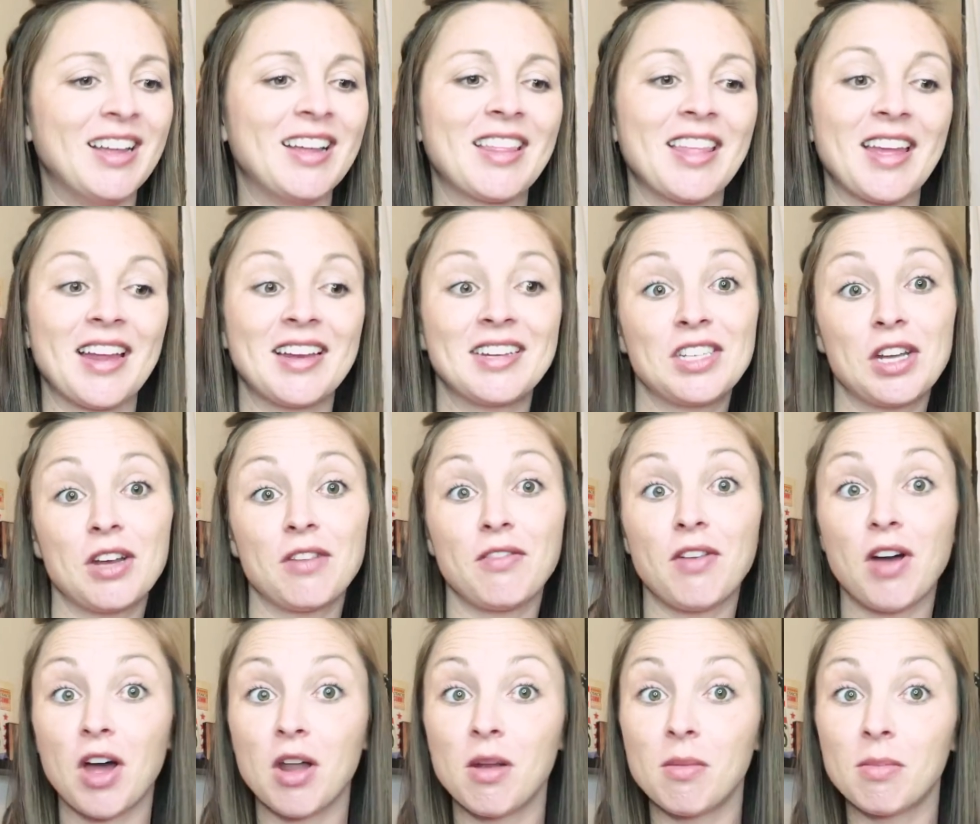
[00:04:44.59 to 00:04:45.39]
the idea
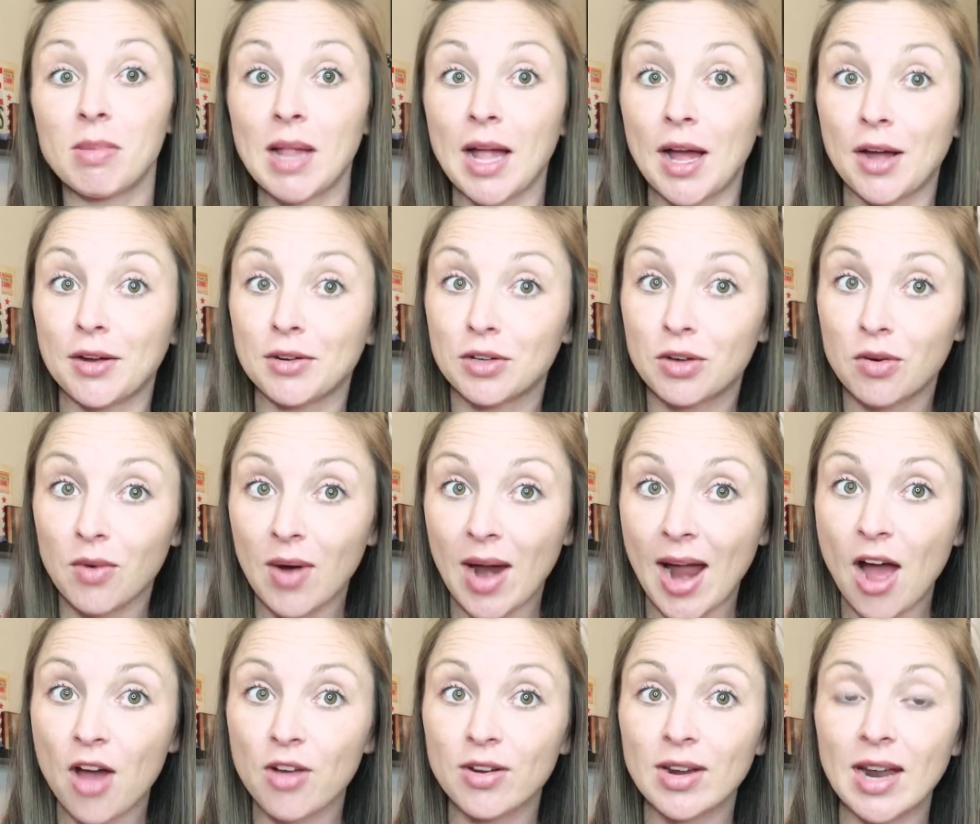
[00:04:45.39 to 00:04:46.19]
of unplowed
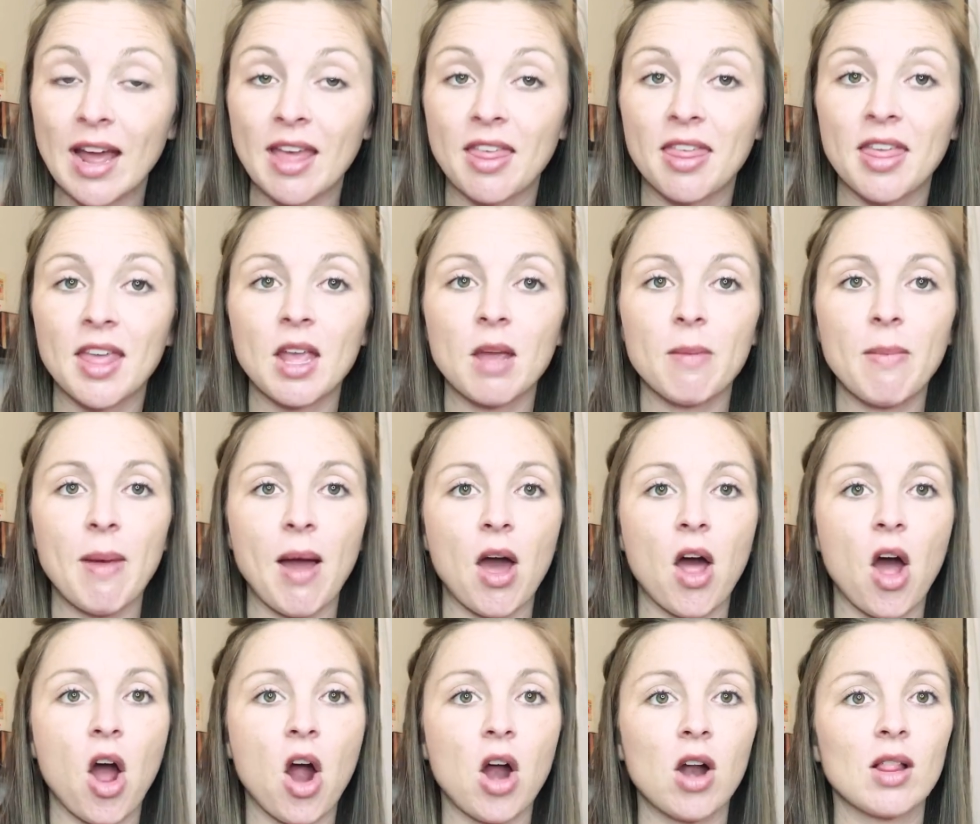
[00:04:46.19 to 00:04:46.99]
ground, I think
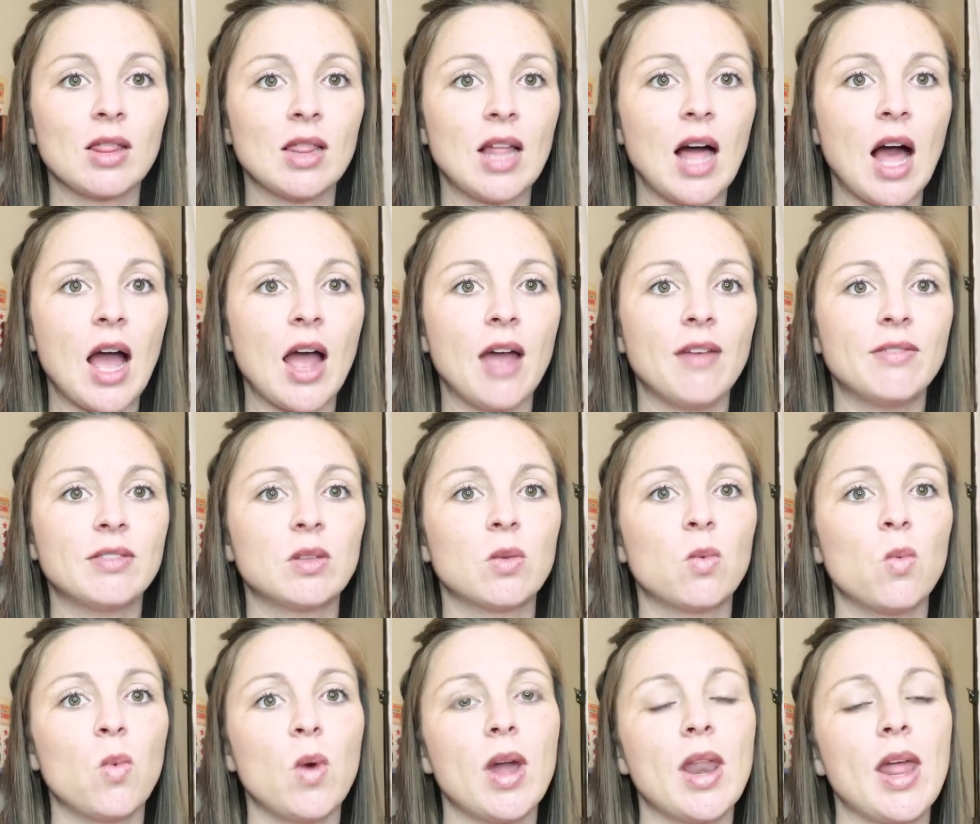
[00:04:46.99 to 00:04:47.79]
about our lives
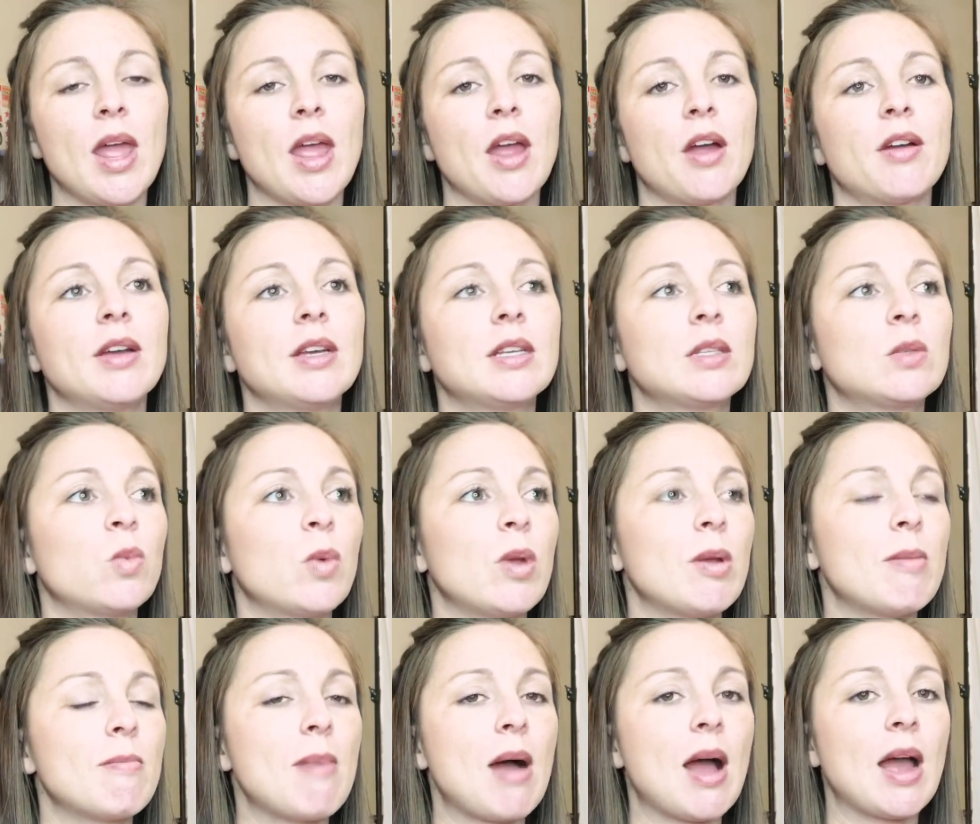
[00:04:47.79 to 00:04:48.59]
and what areas
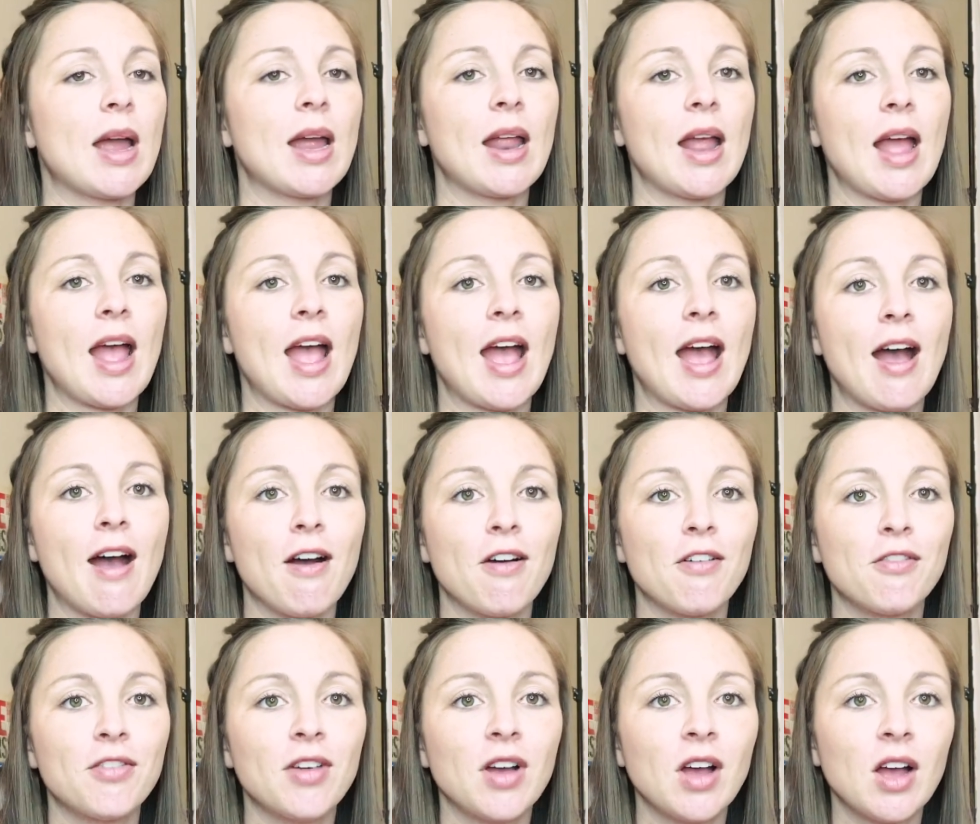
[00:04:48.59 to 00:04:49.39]
we might
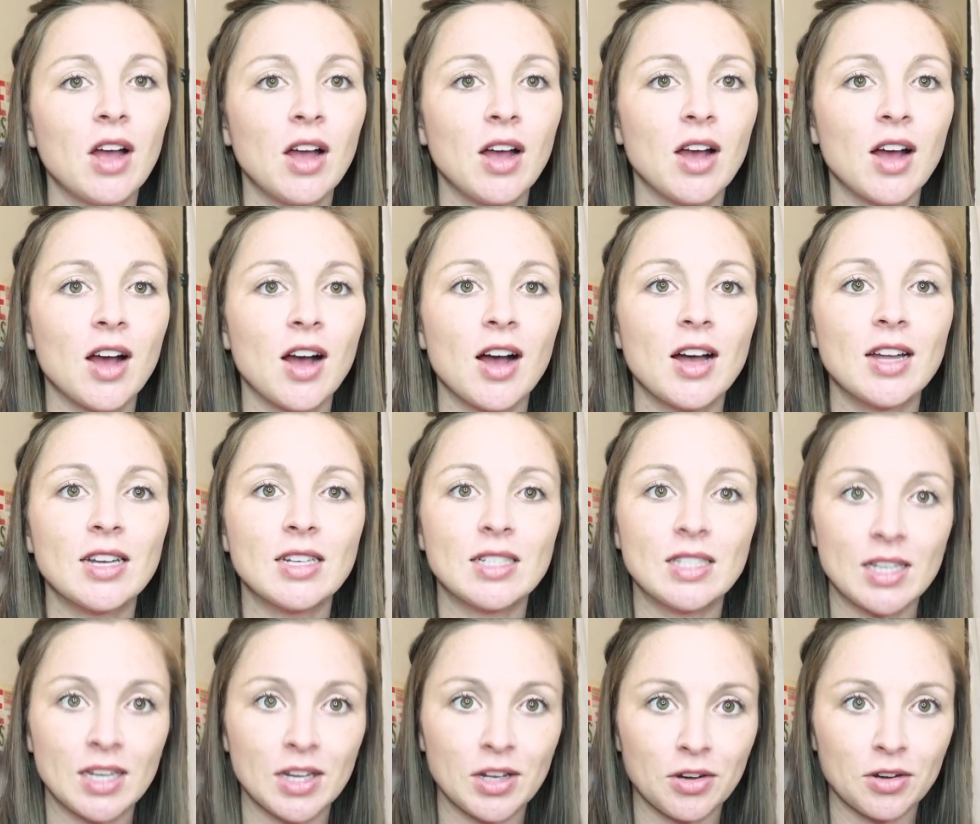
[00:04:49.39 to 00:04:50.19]
have
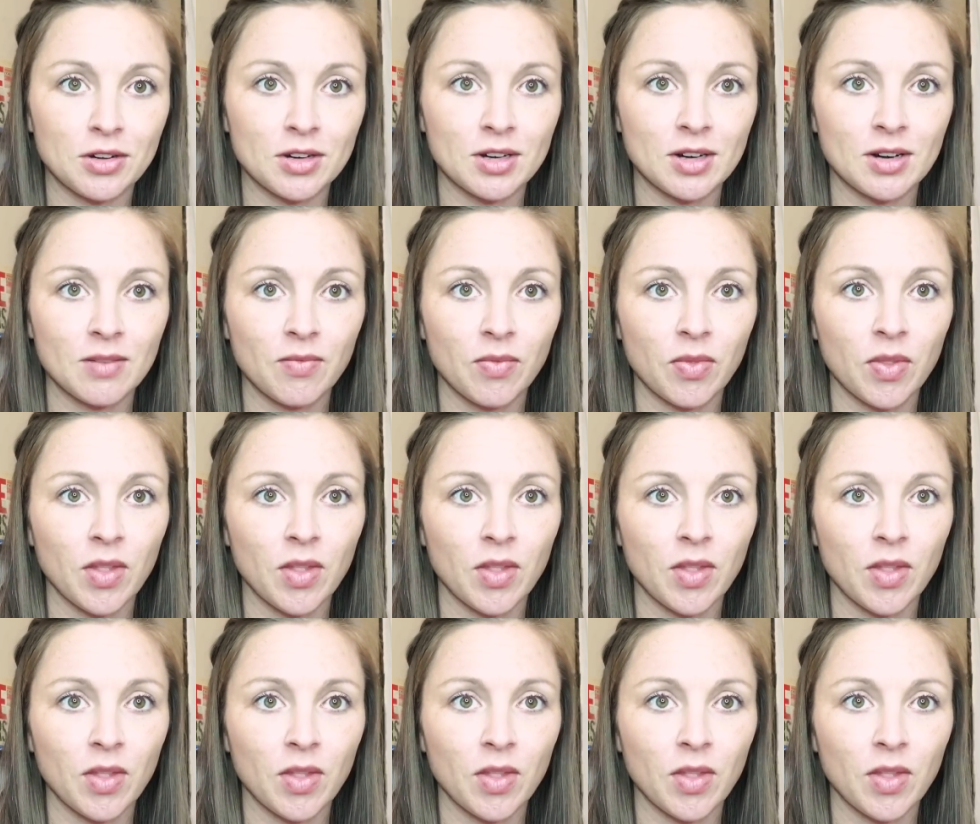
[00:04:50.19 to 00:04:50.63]
untilled.